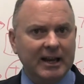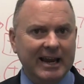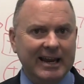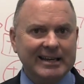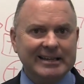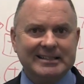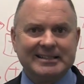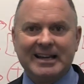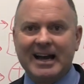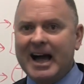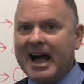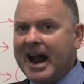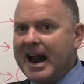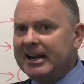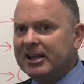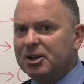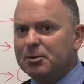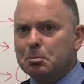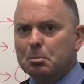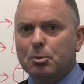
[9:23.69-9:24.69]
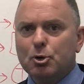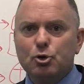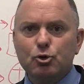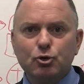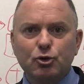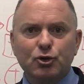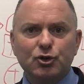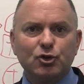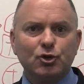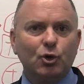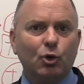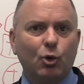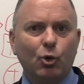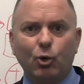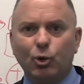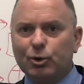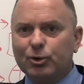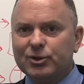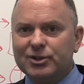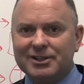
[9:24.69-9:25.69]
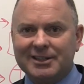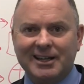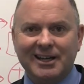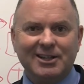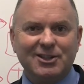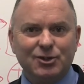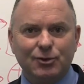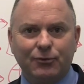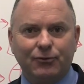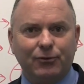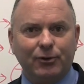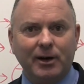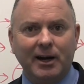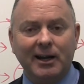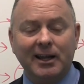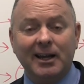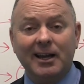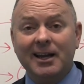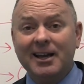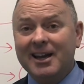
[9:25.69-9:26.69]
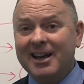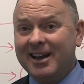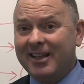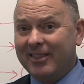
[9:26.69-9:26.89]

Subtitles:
anxiety, mood disorder, schizophrenia,